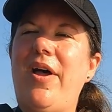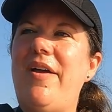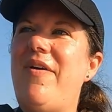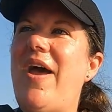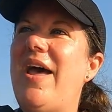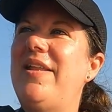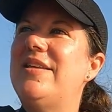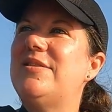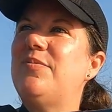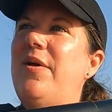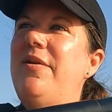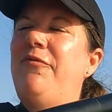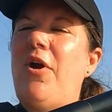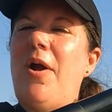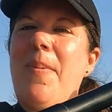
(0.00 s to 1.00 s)
I've had this
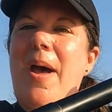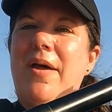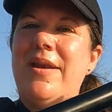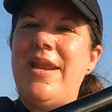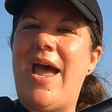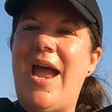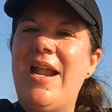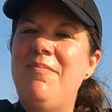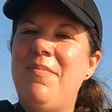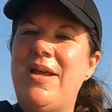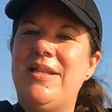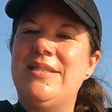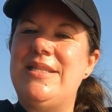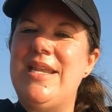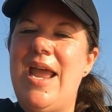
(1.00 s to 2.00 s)
one for about 9
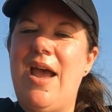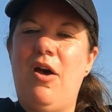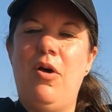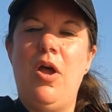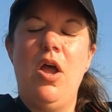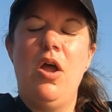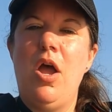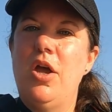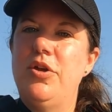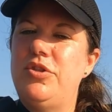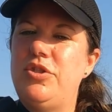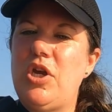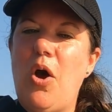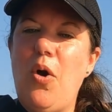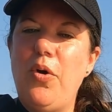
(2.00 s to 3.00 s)
months now.
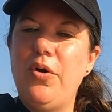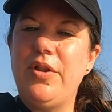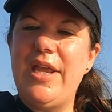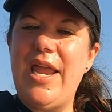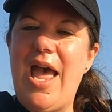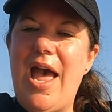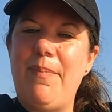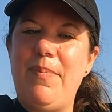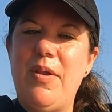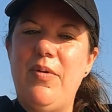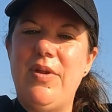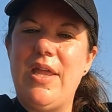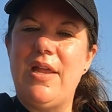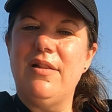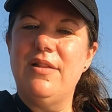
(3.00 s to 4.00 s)
Totally happy
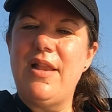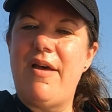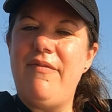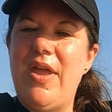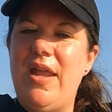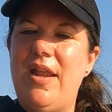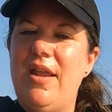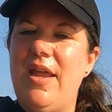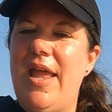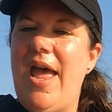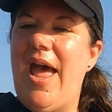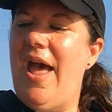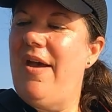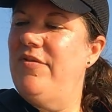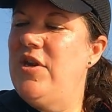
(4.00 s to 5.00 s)
with it, love it,
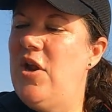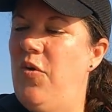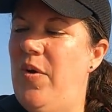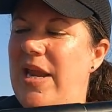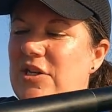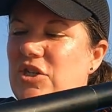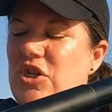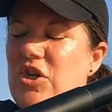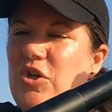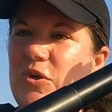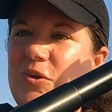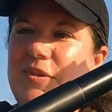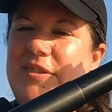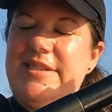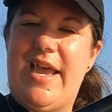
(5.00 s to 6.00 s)
have no
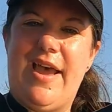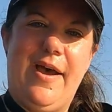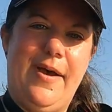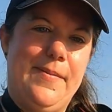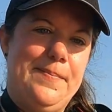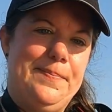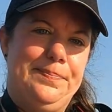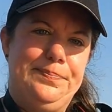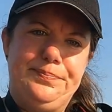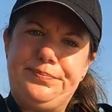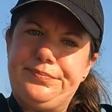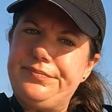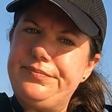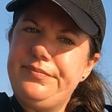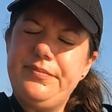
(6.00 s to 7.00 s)
issues.
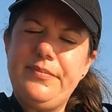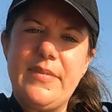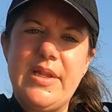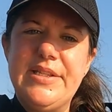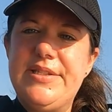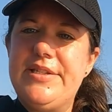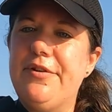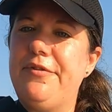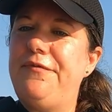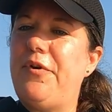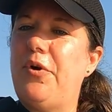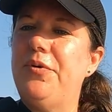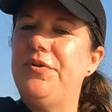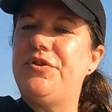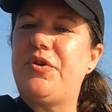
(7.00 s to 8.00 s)
Still
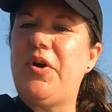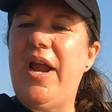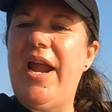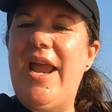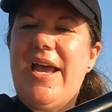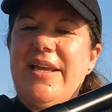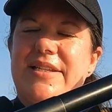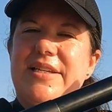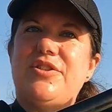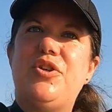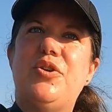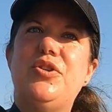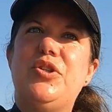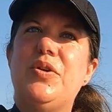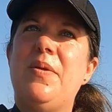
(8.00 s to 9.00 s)
folds great, as I
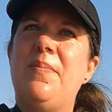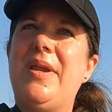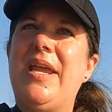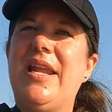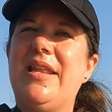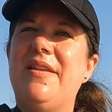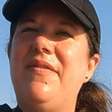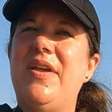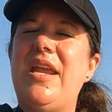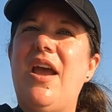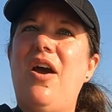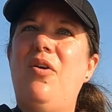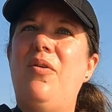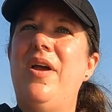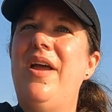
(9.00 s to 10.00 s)
showed you in the beginning of the
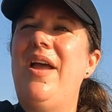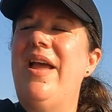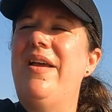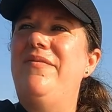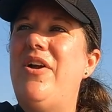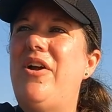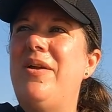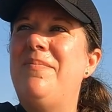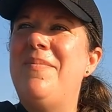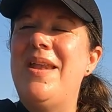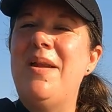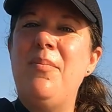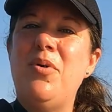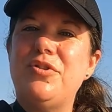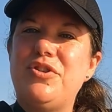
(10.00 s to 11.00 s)
video. Very
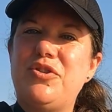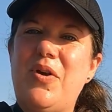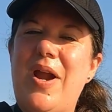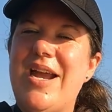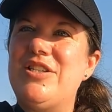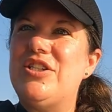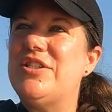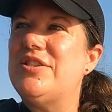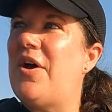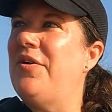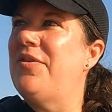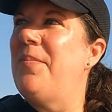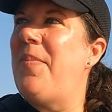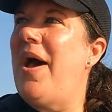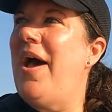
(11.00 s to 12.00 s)
minimal scratches
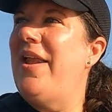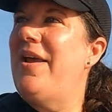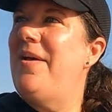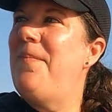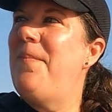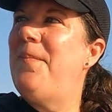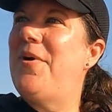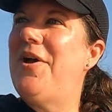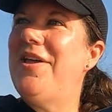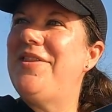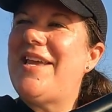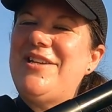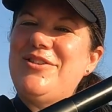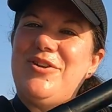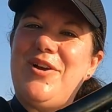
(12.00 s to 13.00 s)
on the bottom, but
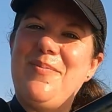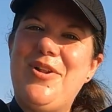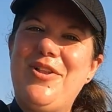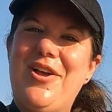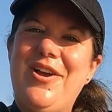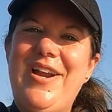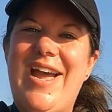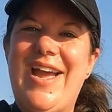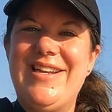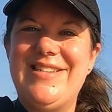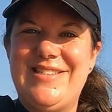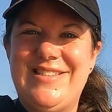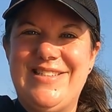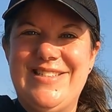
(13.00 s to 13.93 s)
thanks for coming along, guys.